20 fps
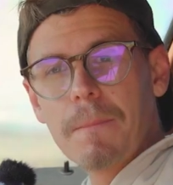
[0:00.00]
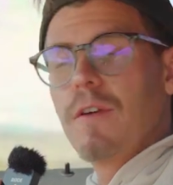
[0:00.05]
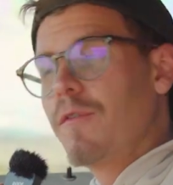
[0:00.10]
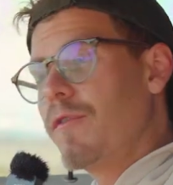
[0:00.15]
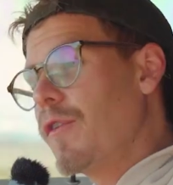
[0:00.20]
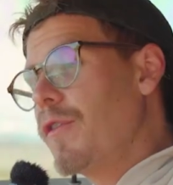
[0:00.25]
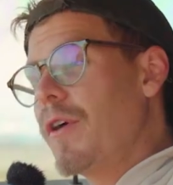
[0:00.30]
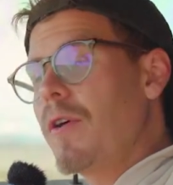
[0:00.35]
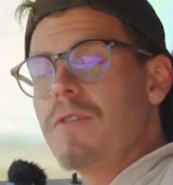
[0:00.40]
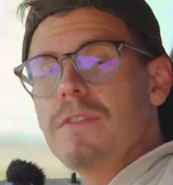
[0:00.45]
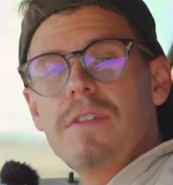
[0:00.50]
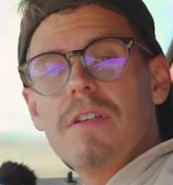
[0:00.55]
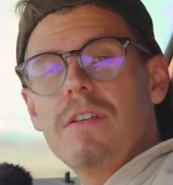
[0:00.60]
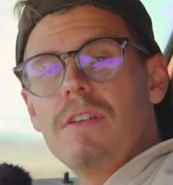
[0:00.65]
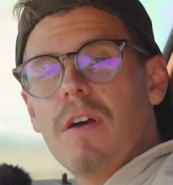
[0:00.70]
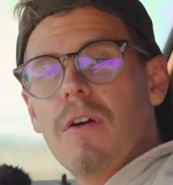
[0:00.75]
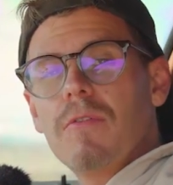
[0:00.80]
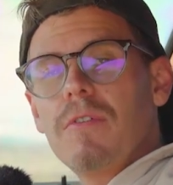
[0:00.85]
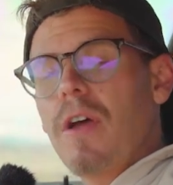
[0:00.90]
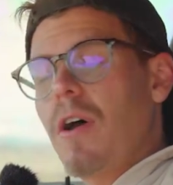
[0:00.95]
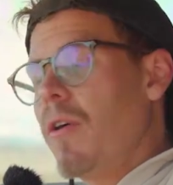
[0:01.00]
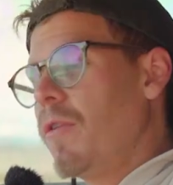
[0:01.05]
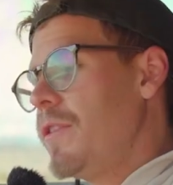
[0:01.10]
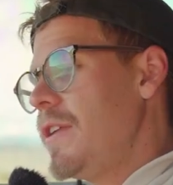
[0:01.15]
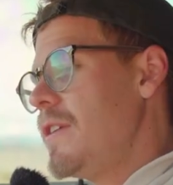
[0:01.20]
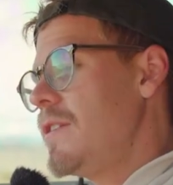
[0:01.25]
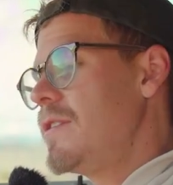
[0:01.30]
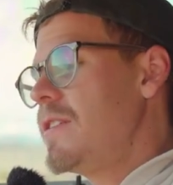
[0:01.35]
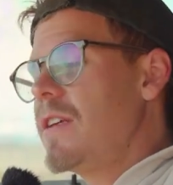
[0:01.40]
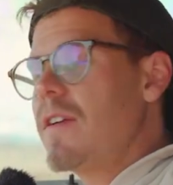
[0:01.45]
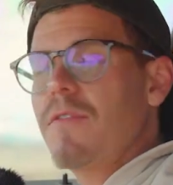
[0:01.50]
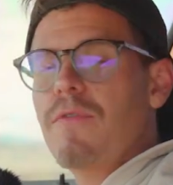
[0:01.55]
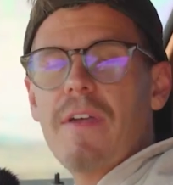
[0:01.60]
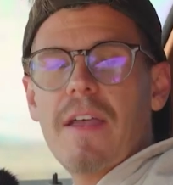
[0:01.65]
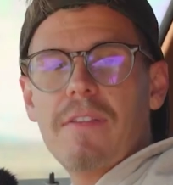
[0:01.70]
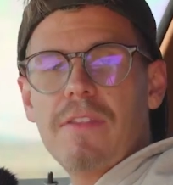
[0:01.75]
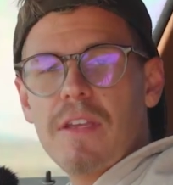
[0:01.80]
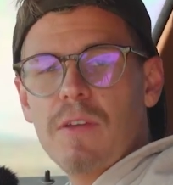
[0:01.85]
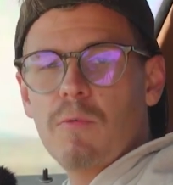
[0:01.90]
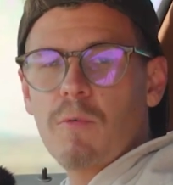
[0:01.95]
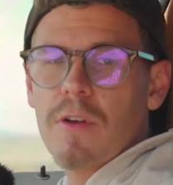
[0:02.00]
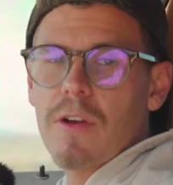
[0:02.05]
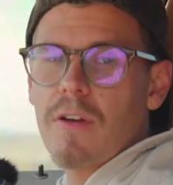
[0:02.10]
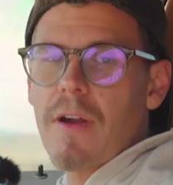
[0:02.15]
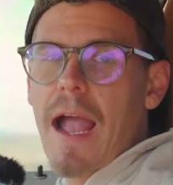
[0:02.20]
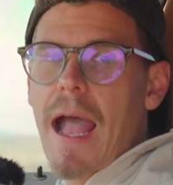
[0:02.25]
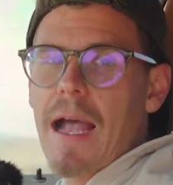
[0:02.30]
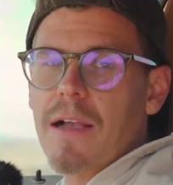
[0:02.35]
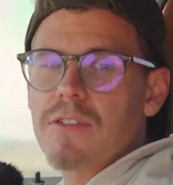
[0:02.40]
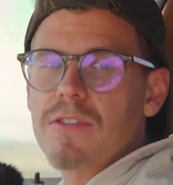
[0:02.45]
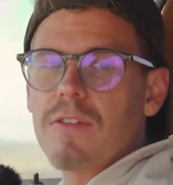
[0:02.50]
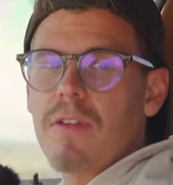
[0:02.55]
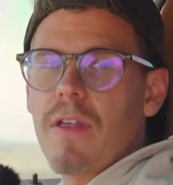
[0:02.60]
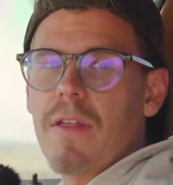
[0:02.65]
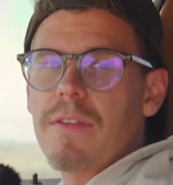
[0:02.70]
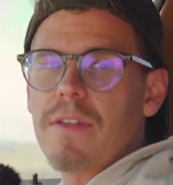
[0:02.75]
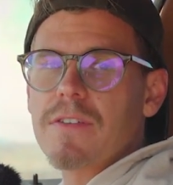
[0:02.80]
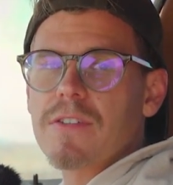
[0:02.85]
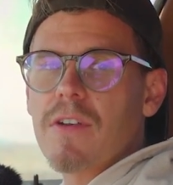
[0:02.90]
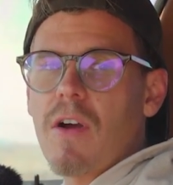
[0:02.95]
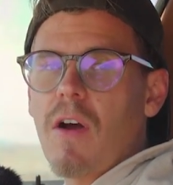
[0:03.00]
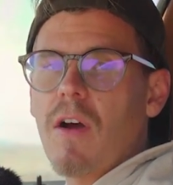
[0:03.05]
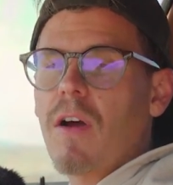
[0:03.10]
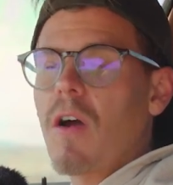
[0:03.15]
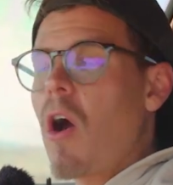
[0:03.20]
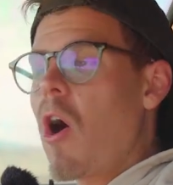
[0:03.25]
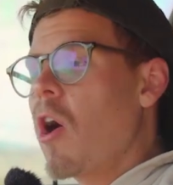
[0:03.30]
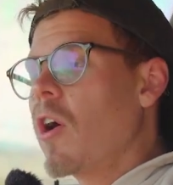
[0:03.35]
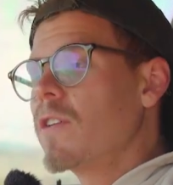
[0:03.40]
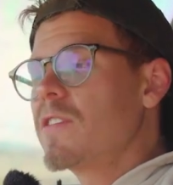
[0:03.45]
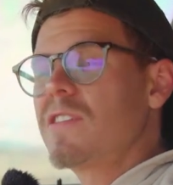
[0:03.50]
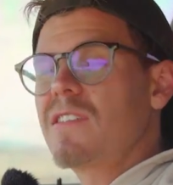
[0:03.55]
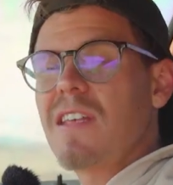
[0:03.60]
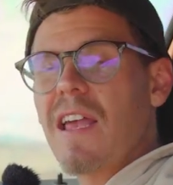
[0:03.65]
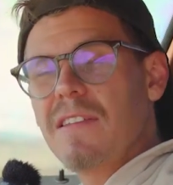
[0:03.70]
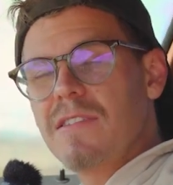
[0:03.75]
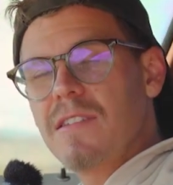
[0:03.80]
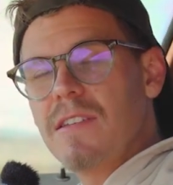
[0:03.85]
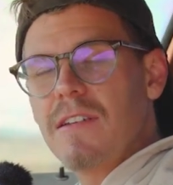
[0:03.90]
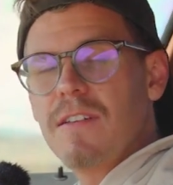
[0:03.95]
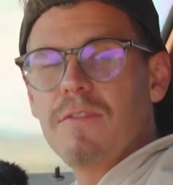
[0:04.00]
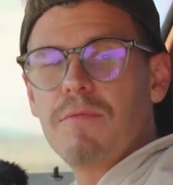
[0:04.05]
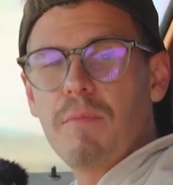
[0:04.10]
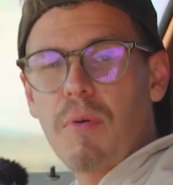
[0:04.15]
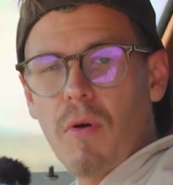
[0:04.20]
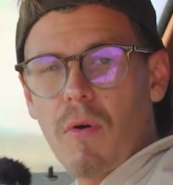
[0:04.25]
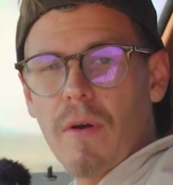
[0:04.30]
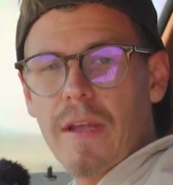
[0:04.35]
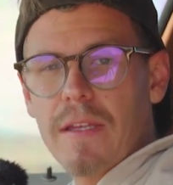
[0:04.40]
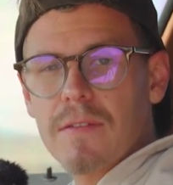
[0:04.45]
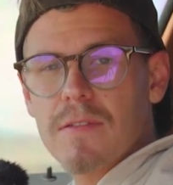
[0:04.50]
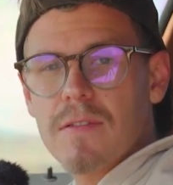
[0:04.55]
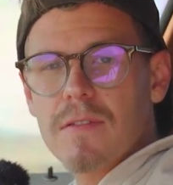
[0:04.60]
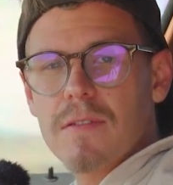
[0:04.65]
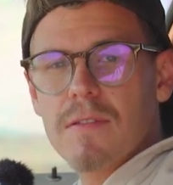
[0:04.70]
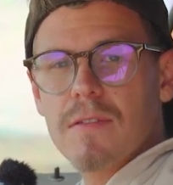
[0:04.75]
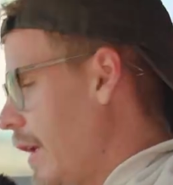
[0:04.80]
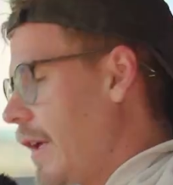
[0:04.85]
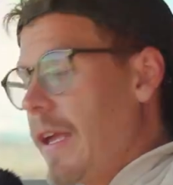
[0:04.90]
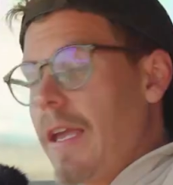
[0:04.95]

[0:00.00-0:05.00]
For those that don't know, the diff and the rear axle on this car are sensitive points.